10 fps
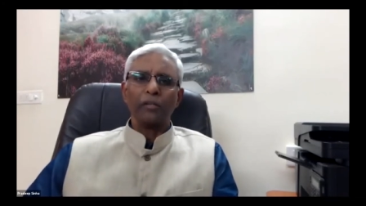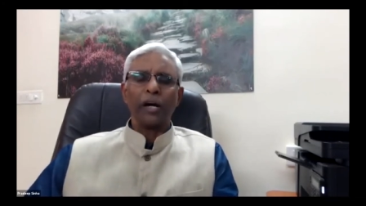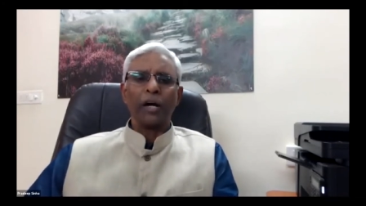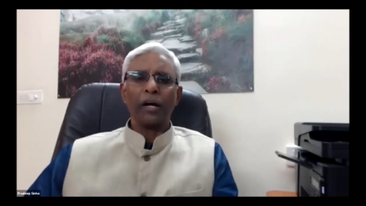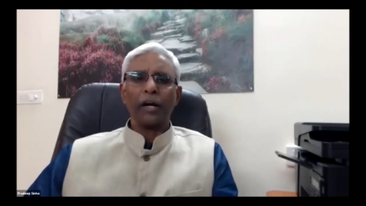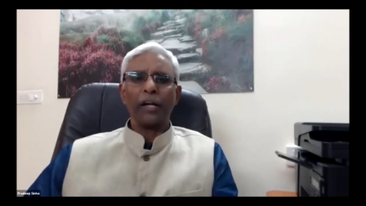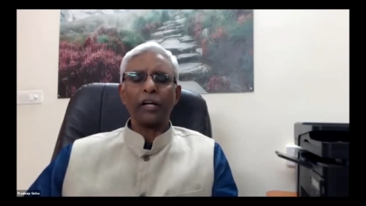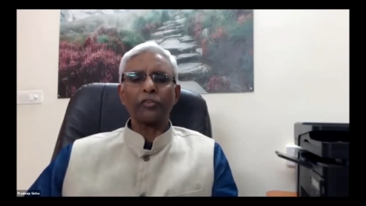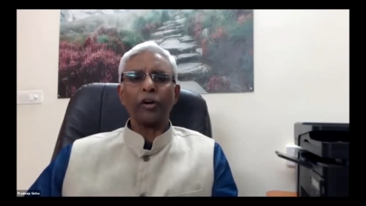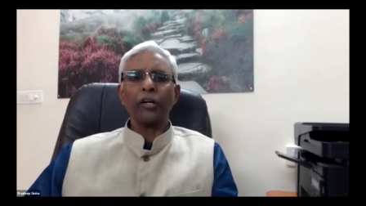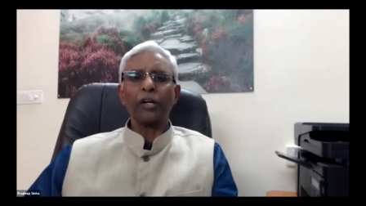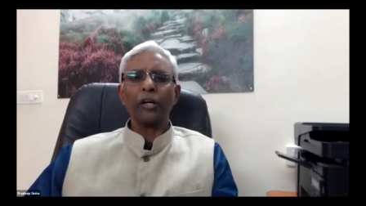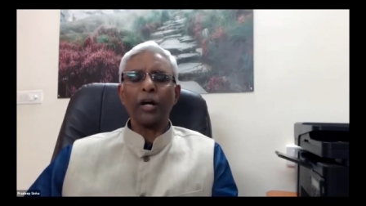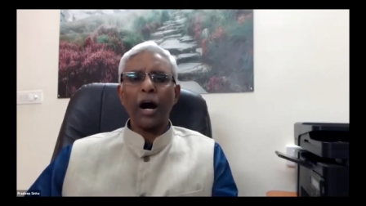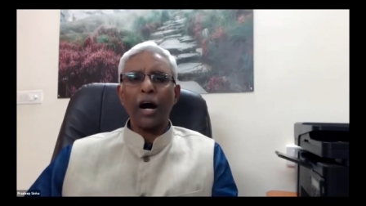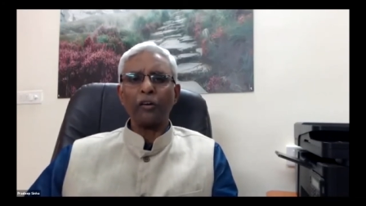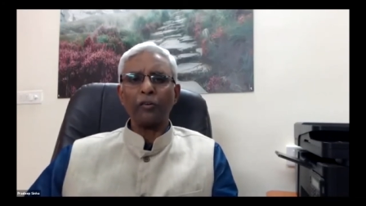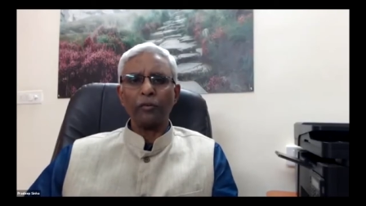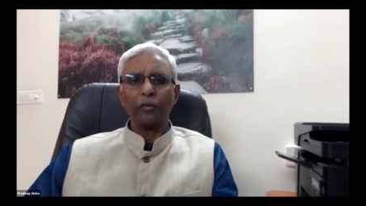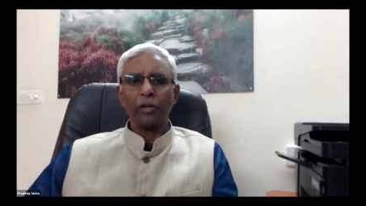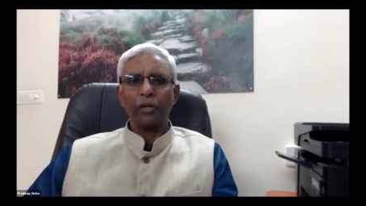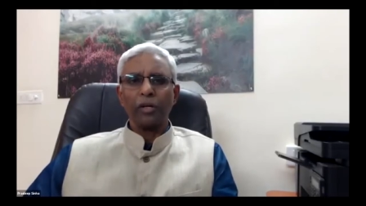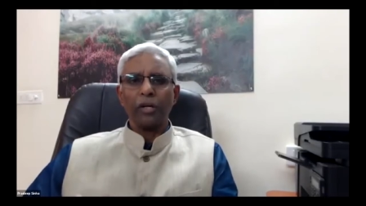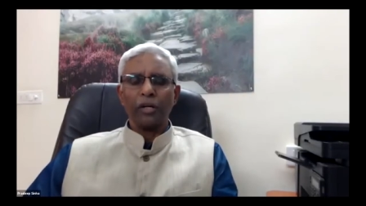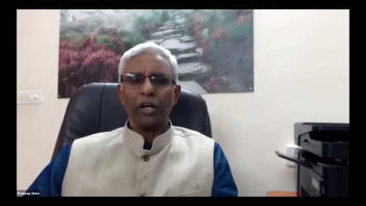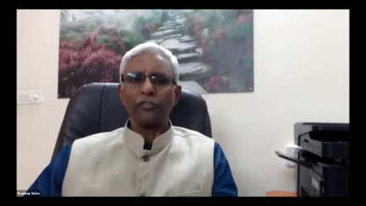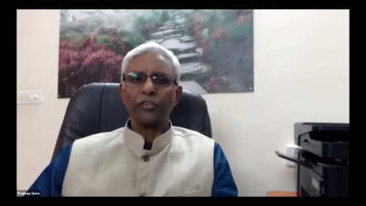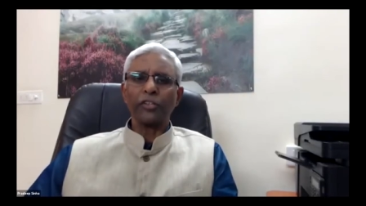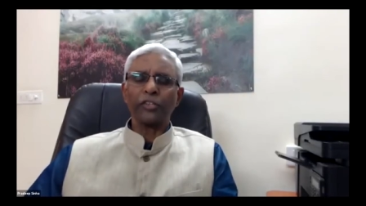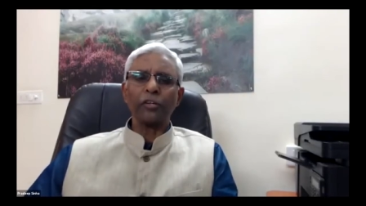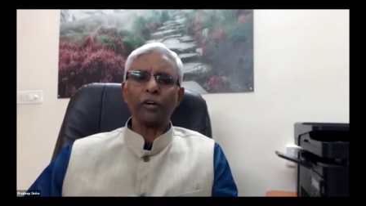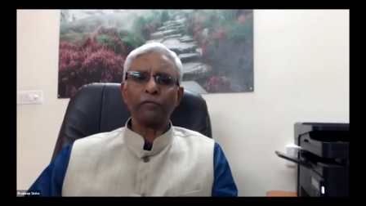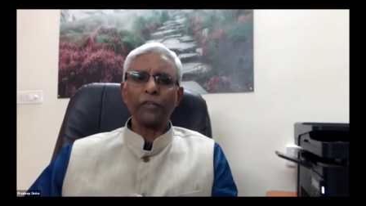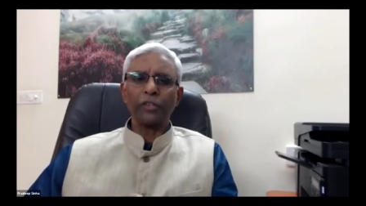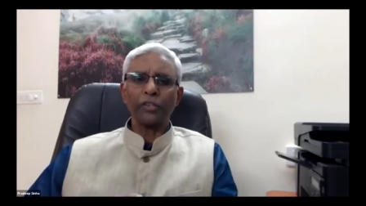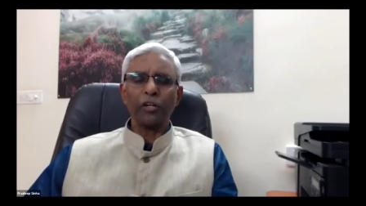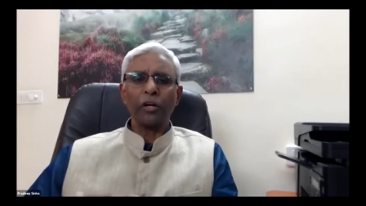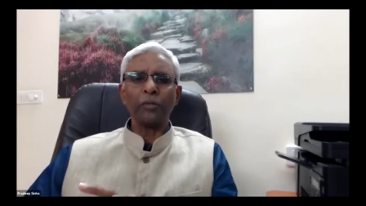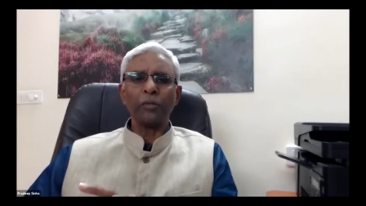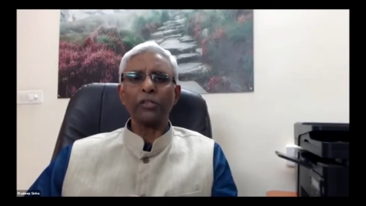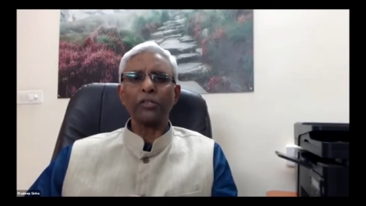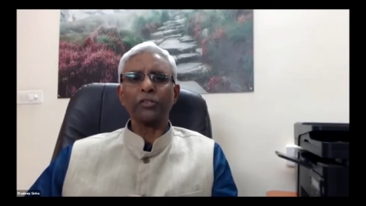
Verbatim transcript: the electronic card consisting of the genomic